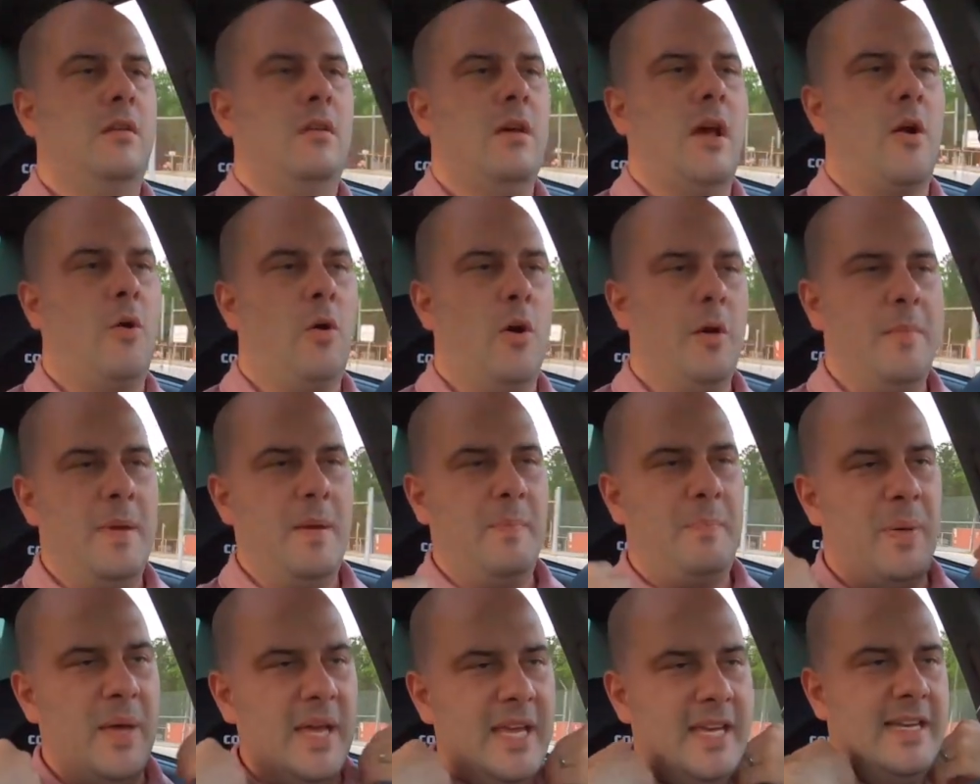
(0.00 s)
I don't want to
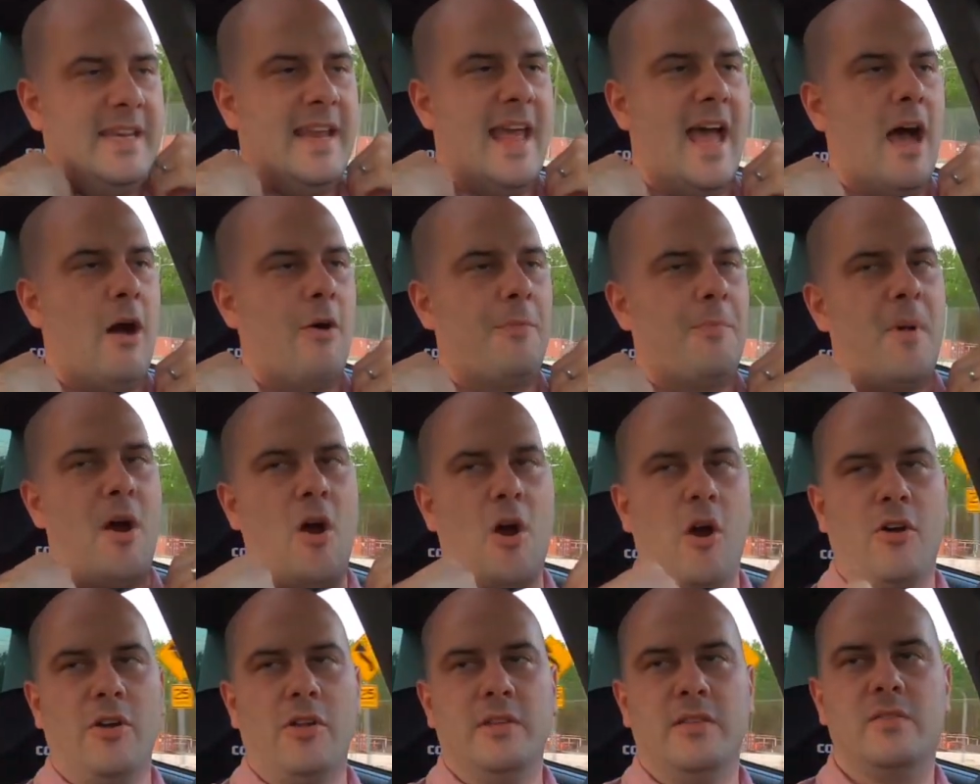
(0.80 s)
be pinned down with my
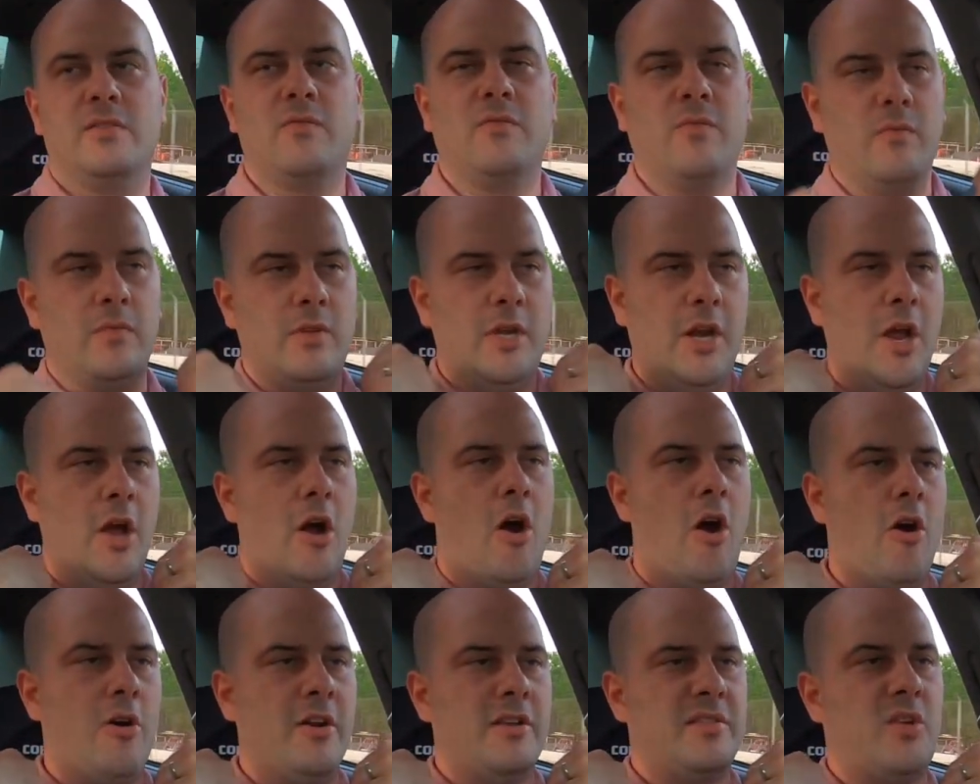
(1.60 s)
harness, you
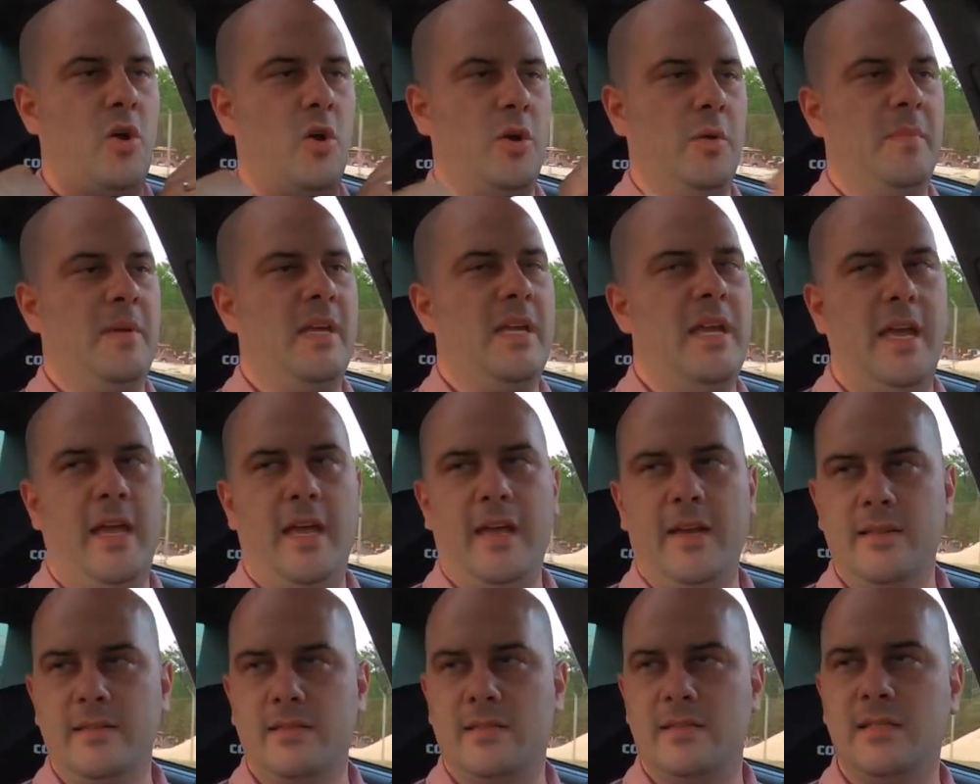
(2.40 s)
know, harness holding me
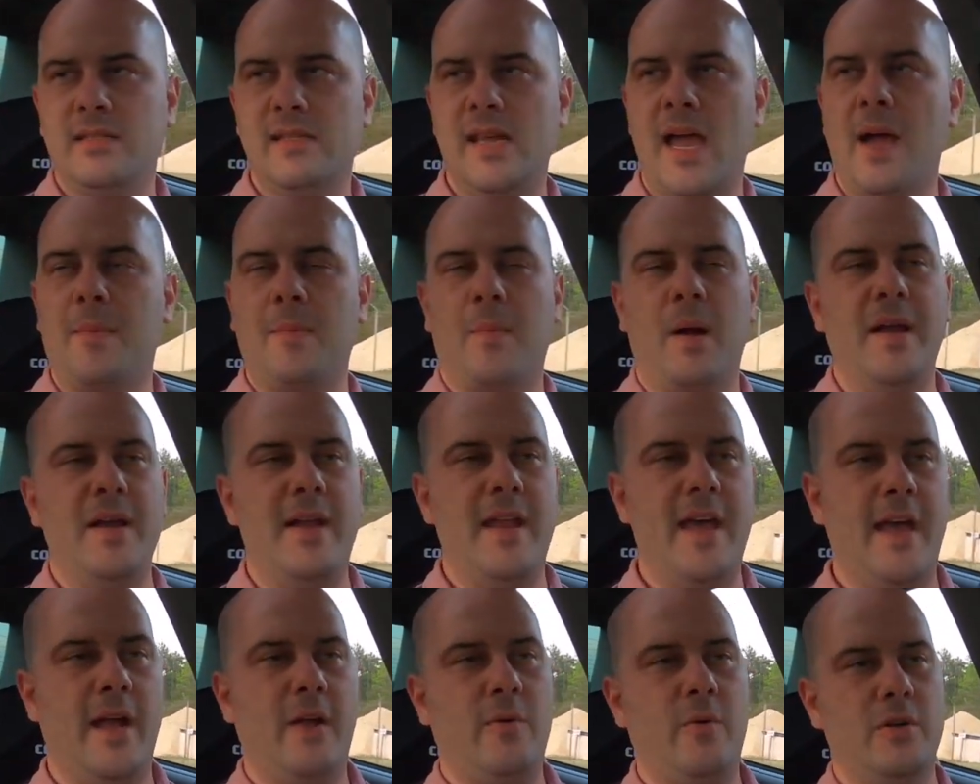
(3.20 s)
in and snap my
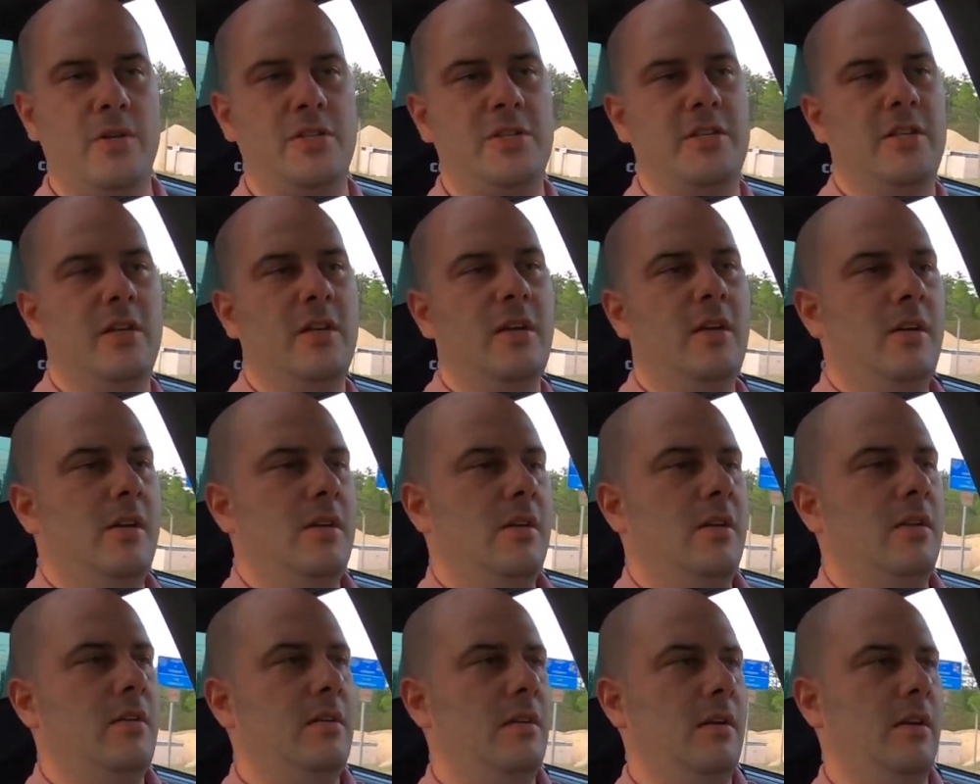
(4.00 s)
neck, which,
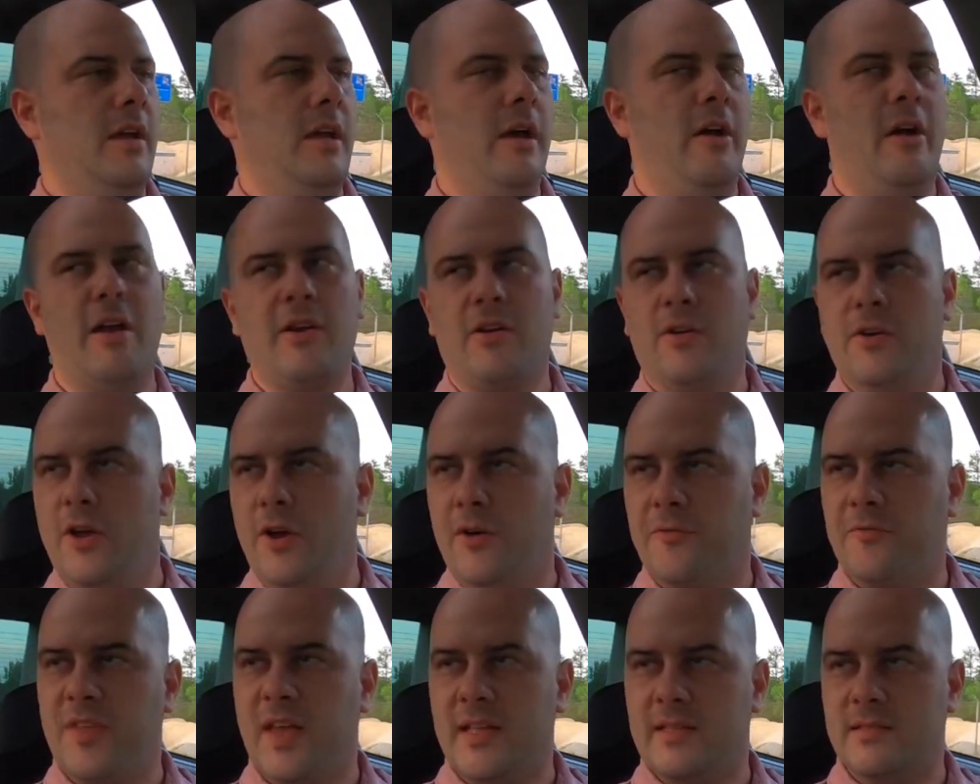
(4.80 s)
you know, I don't
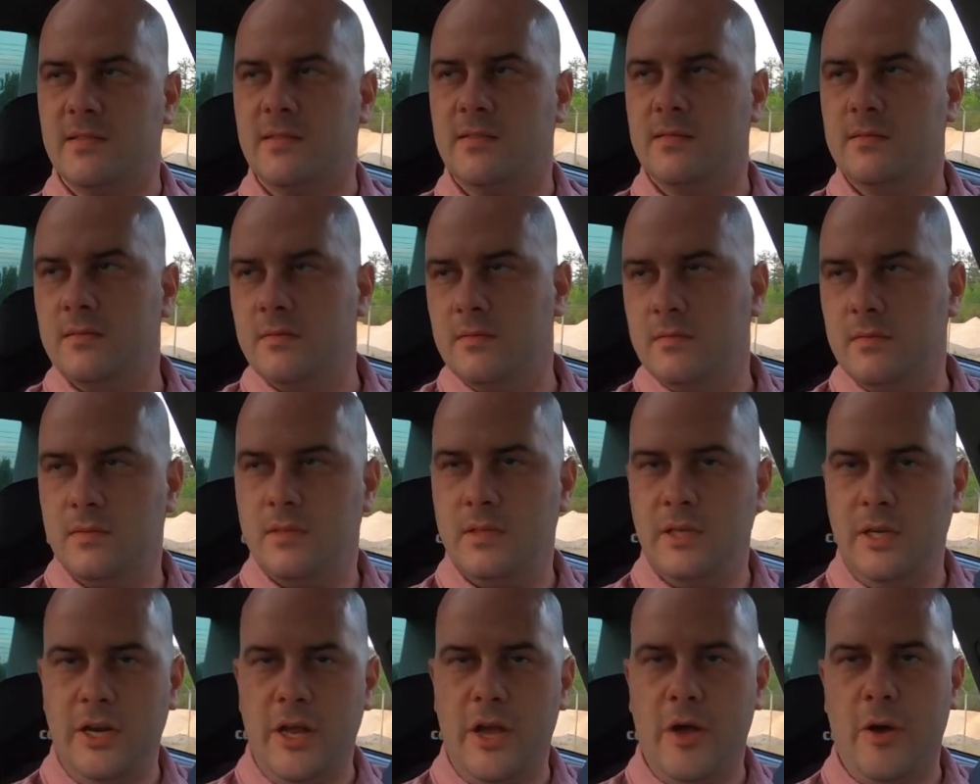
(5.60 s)
know if that's,
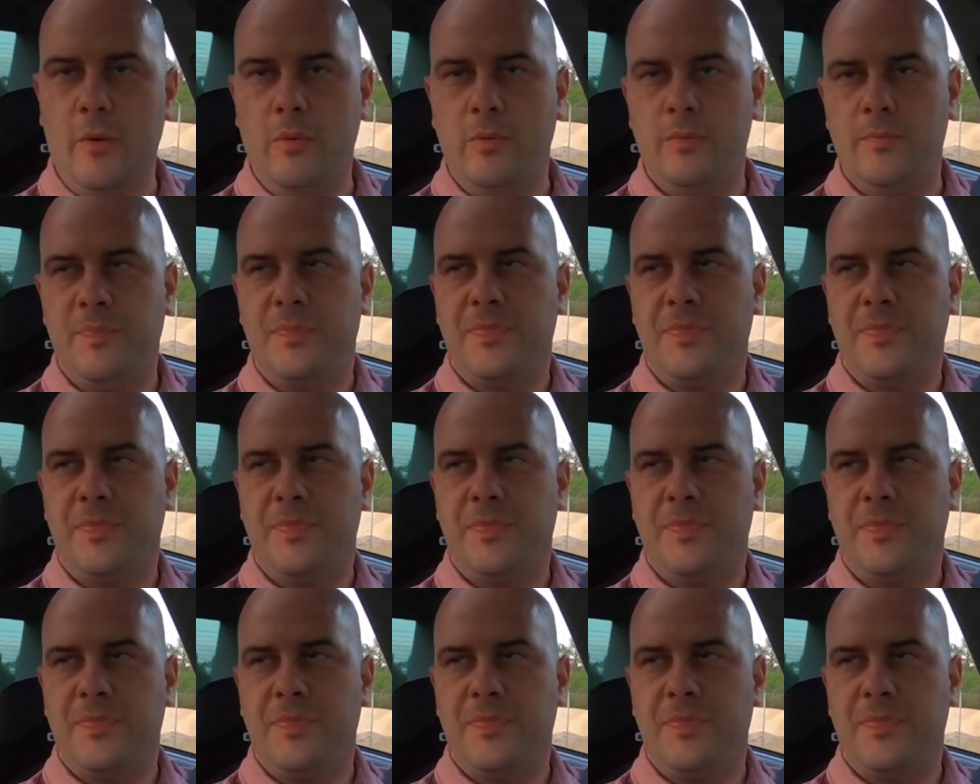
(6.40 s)
you know,